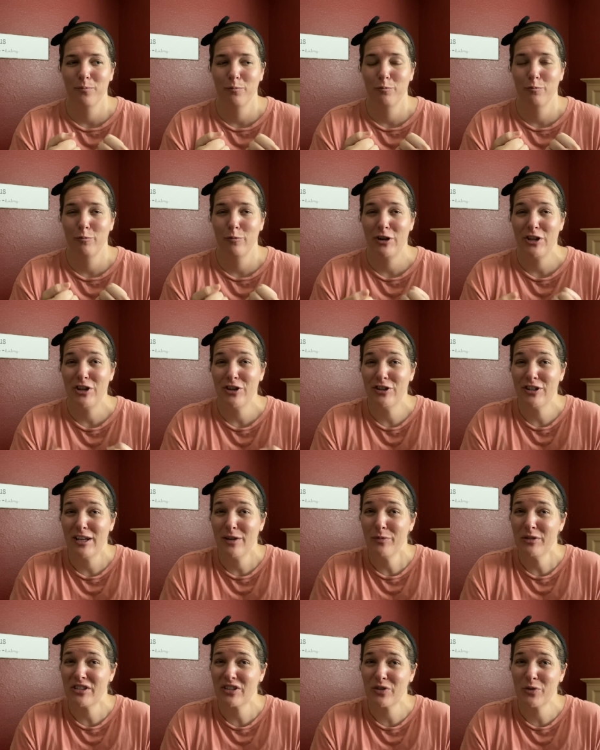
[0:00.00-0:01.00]
when you're
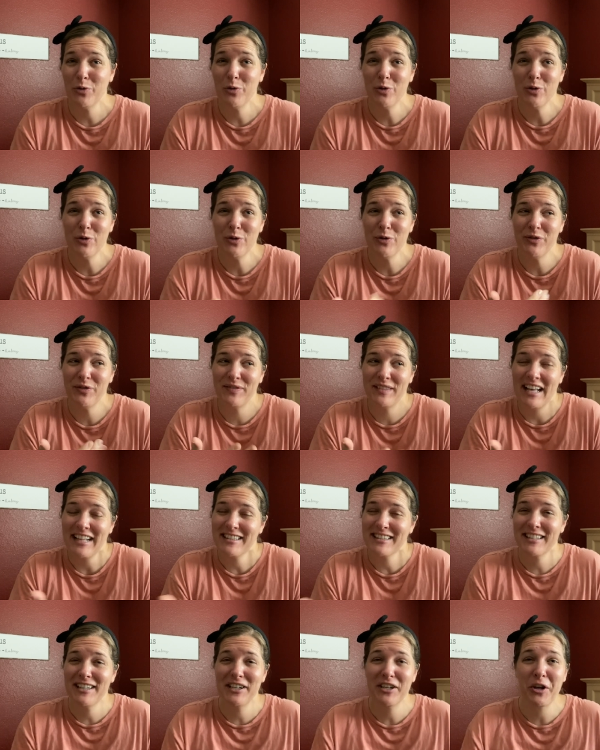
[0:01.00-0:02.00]
done with school,
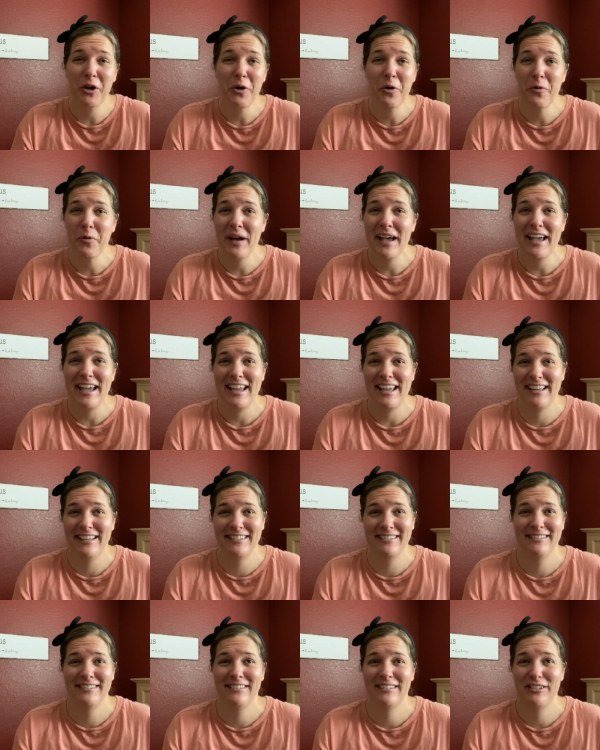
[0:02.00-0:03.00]
that's gonna go away.
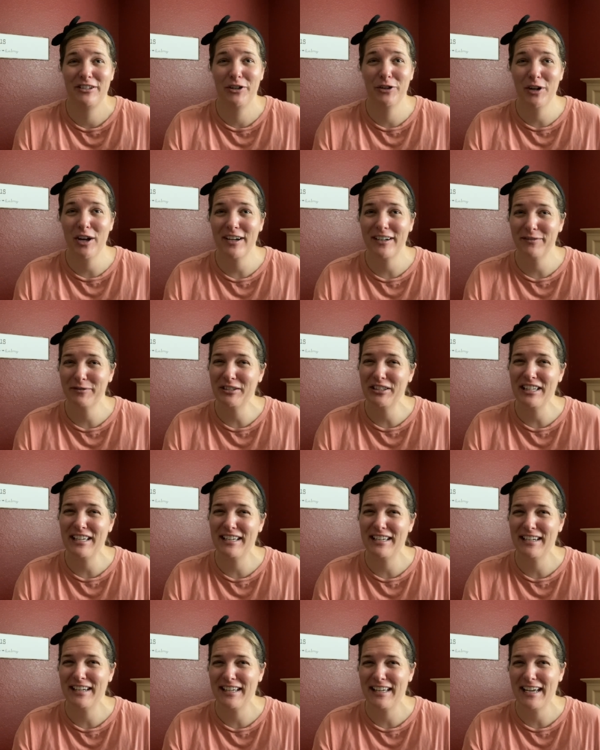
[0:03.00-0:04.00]
You're not really
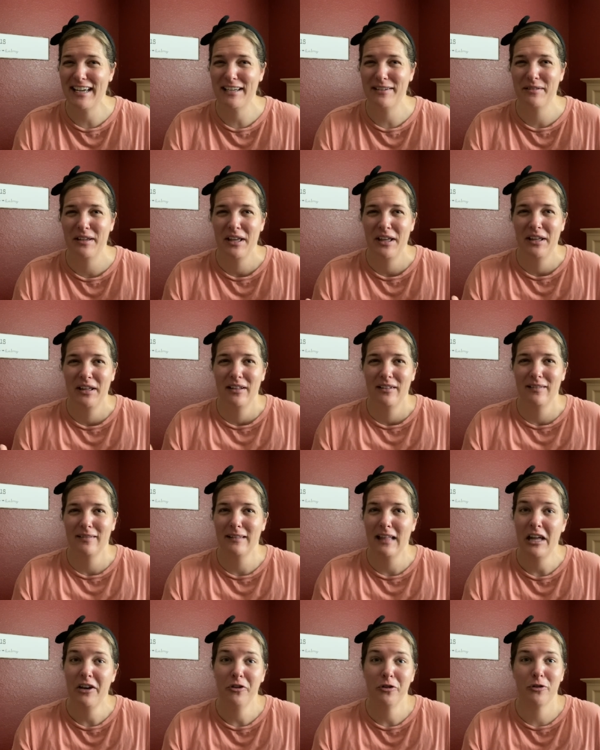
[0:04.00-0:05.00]
gonna get
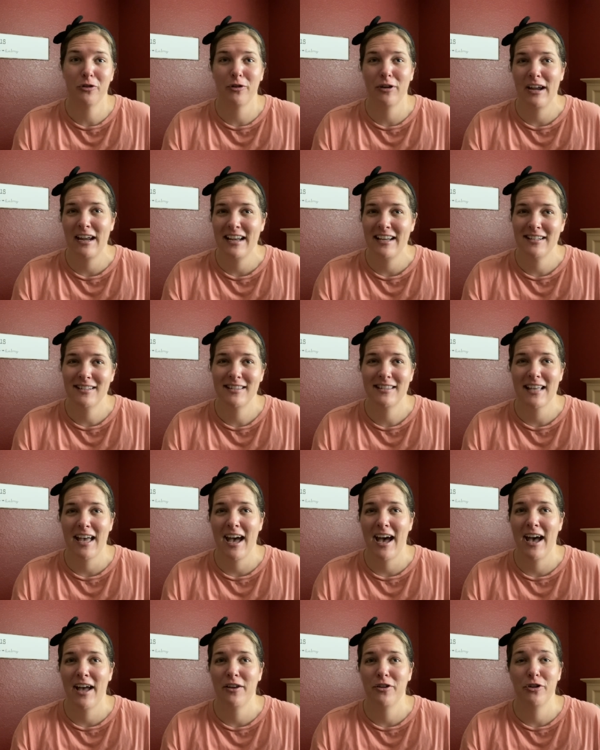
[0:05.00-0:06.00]
letter grades
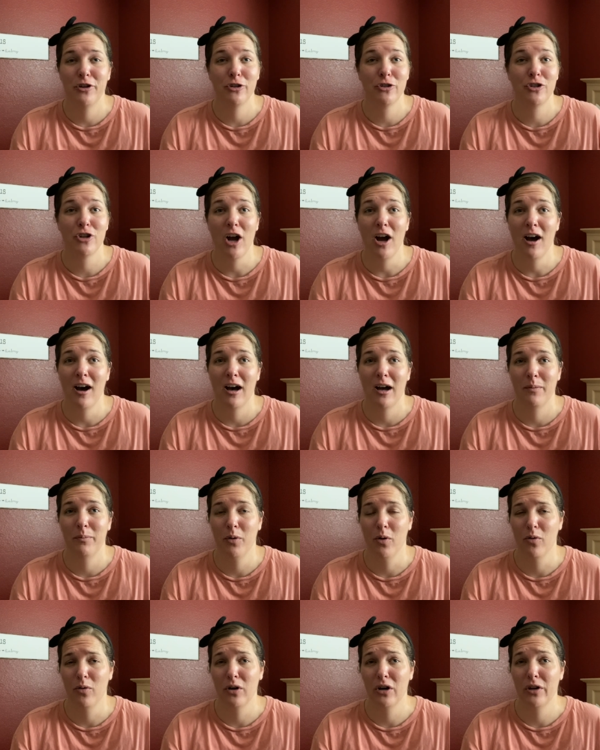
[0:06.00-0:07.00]
at your job,
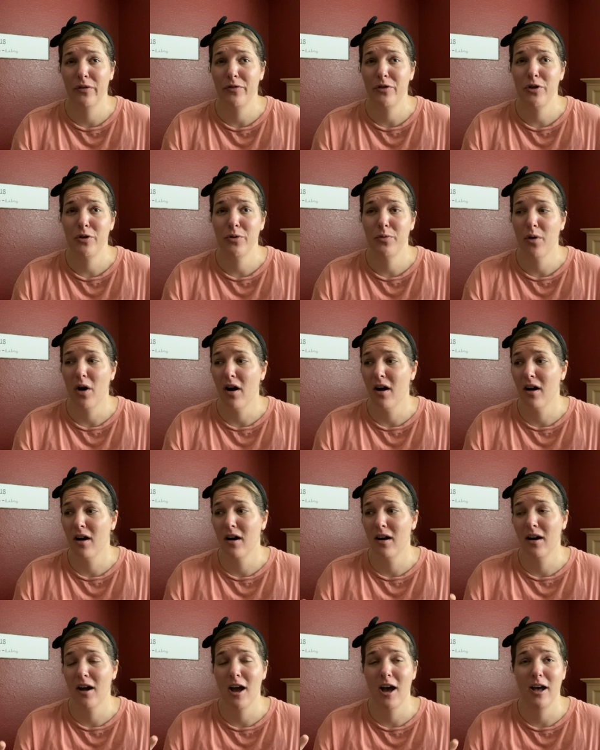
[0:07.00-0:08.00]
or if you
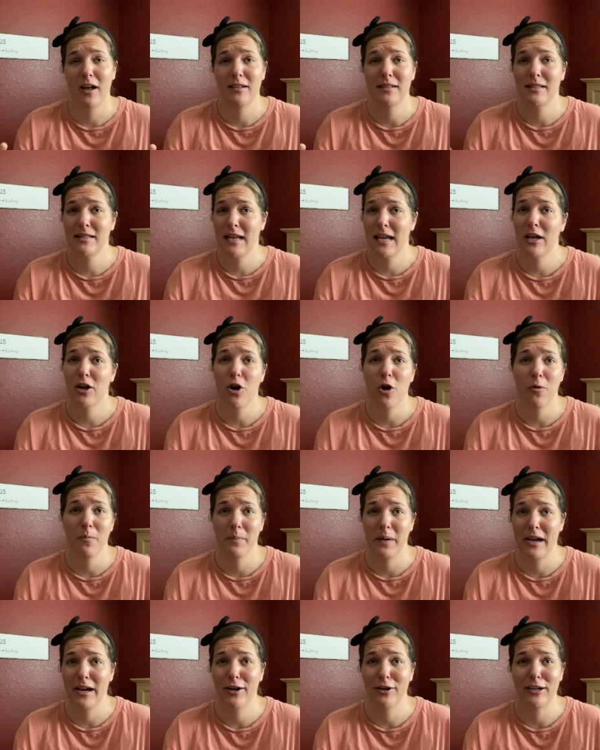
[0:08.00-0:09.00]
are a stay-at-home
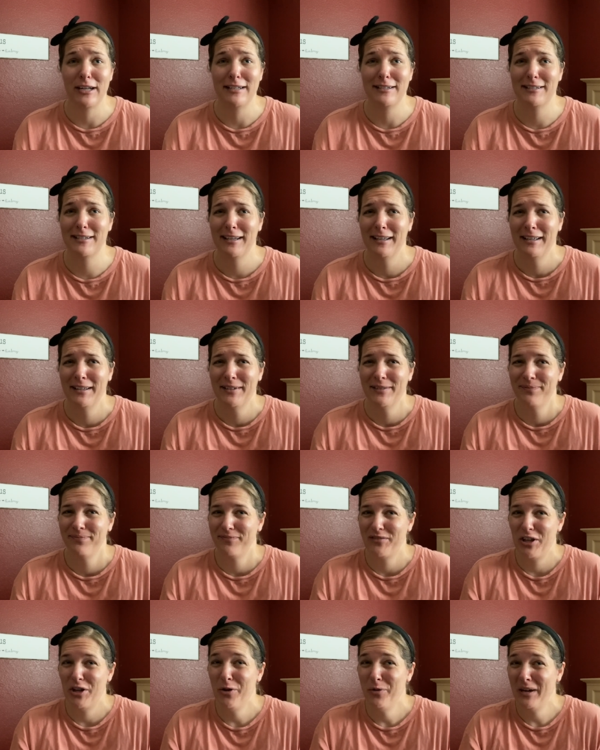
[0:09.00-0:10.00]
parent,
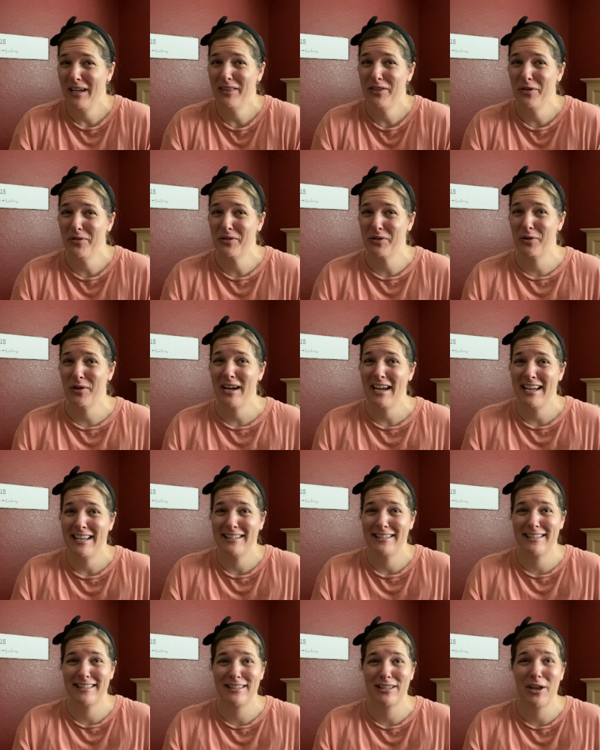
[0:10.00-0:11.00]
you don't get those
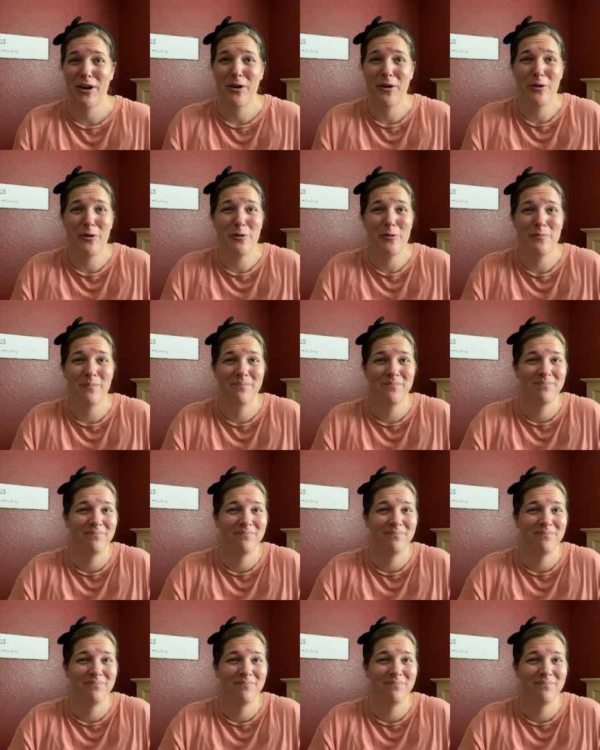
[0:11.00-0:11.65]
grades. So,